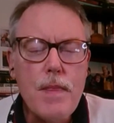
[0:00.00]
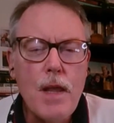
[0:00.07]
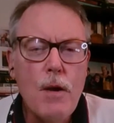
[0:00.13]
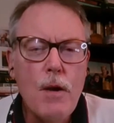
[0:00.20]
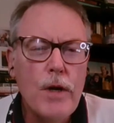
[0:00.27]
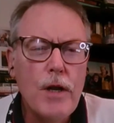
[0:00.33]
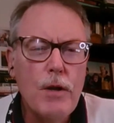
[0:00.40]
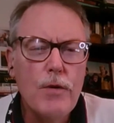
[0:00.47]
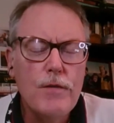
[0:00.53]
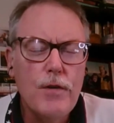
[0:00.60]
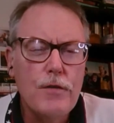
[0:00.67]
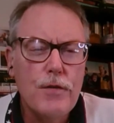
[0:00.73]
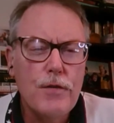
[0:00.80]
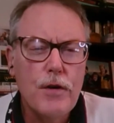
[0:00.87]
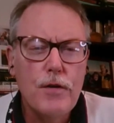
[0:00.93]
And when he was
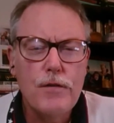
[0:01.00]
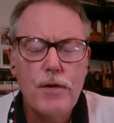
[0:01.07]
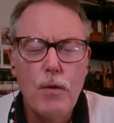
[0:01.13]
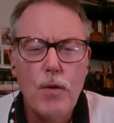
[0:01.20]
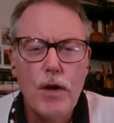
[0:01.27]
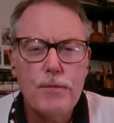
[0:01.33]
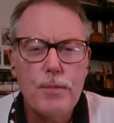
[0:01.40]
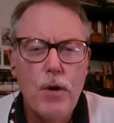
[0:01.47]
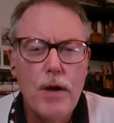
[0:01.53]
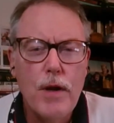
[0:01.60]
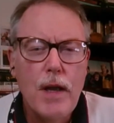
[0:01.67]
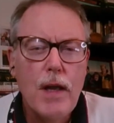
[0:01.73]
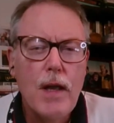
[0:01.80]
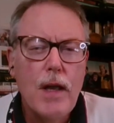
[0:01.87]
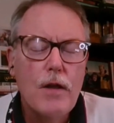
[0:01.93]
introduced at West Point,
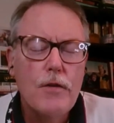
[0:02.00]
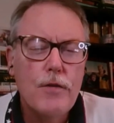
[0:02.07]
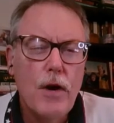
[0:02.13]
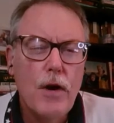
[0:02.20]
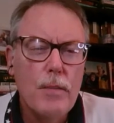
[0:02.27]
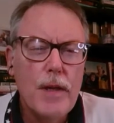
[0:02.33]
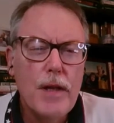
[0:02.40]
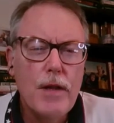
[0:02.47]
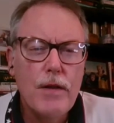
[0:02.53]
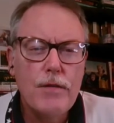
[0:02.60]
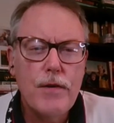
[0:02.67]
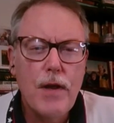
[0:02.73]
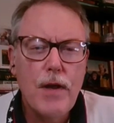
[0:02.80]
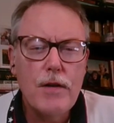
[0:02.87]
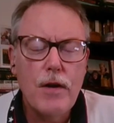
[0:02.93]
General Milley
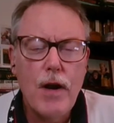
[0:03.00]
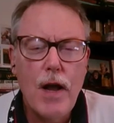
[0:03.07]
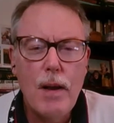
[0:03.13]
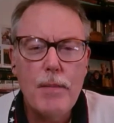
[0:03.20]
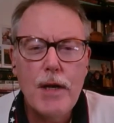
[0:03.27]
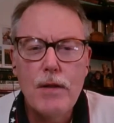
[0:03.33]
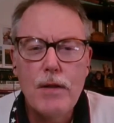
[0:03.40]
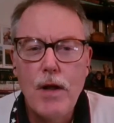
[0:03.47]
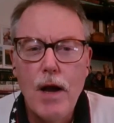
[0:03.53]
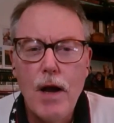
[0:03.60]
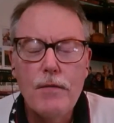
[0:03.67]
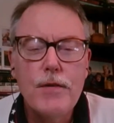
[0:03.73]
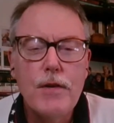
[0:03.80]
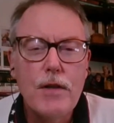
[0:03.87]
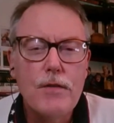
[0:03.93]
said, you know, how many
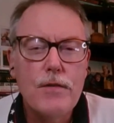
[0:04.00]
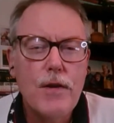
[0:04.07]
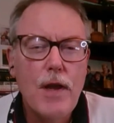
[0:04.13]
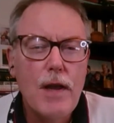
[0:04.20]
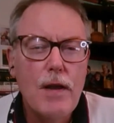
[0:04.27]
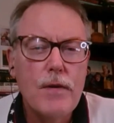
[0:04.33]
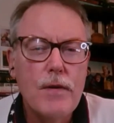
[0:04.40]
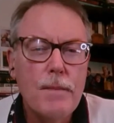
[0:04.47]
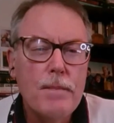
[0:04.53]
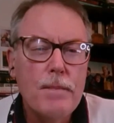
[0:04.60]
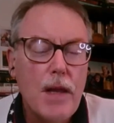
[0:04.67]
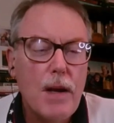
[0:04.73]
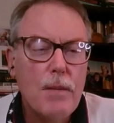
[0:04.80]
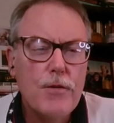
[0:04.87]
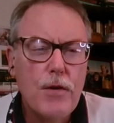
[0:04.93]
lives he had saved.
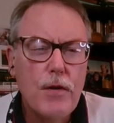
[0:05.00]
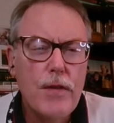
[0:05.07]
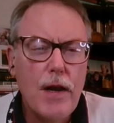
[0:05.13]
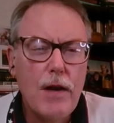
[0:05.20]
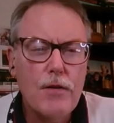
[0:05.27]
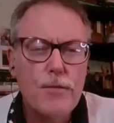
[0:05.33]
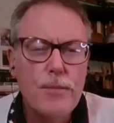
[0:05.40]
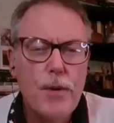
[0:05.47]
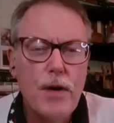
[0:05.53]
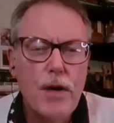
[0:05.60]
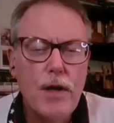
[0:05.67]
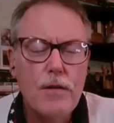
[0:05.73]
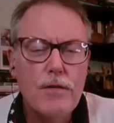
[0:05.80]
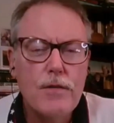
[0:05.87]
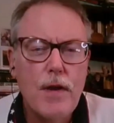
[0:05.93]
And I'm sure that
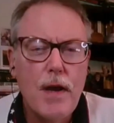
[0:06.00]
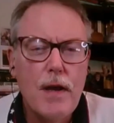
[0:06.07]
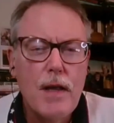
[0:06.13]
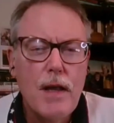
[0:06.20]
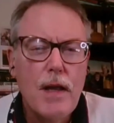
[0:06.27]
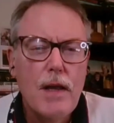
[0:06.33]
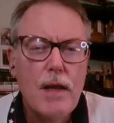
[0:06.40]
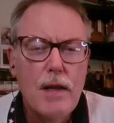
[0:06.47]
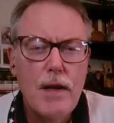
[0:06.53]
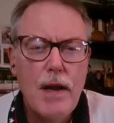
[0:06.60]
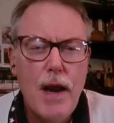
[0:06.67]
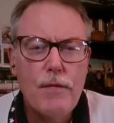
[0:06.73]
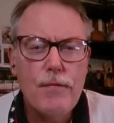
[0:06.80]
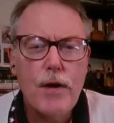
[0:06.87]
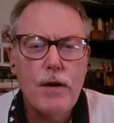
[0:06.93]
experience uh, in
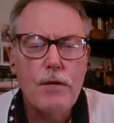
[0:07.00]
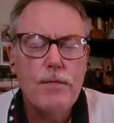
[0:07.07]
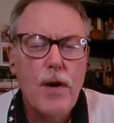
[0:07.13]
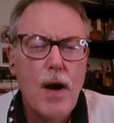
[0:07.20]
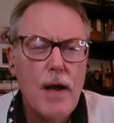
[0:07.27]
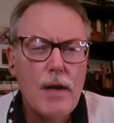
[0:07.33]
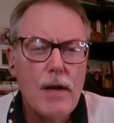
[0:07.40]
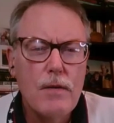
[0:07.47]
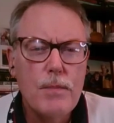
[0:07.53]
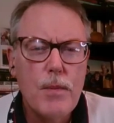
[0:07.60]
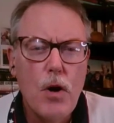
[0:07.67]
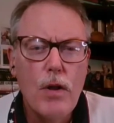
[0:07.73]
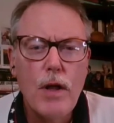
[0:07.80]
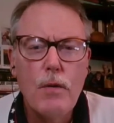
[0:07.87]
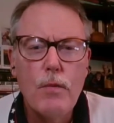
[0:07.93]
Africa fighting
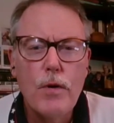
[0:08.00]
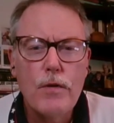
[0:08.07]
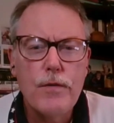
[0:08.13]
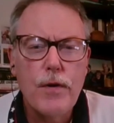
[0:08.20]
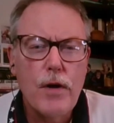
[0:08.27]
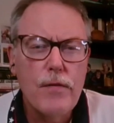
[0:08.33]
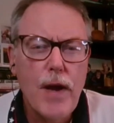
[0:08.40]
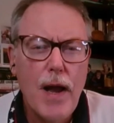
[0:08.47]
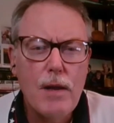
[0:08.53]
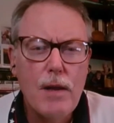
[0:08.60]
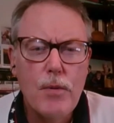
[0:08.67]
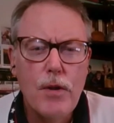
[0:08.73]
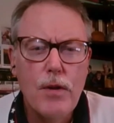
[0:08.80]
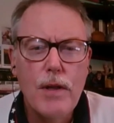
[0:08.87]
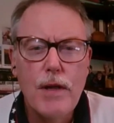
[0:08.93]
Ebola was very
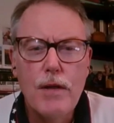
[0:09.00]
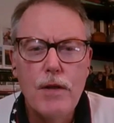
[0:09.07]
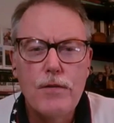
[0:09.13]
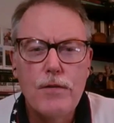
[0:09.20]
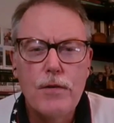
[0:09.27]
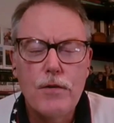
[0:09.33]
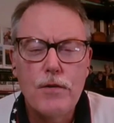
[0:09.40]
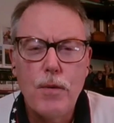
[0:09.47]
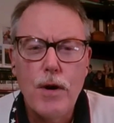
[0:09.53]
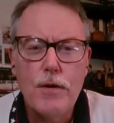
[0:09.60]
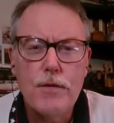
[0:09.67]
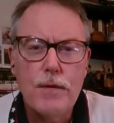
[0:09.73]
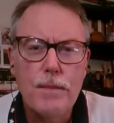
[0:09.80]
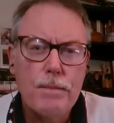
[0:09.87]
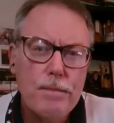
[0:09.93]
valuable in this
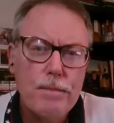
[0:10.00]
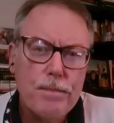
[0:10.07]
situation.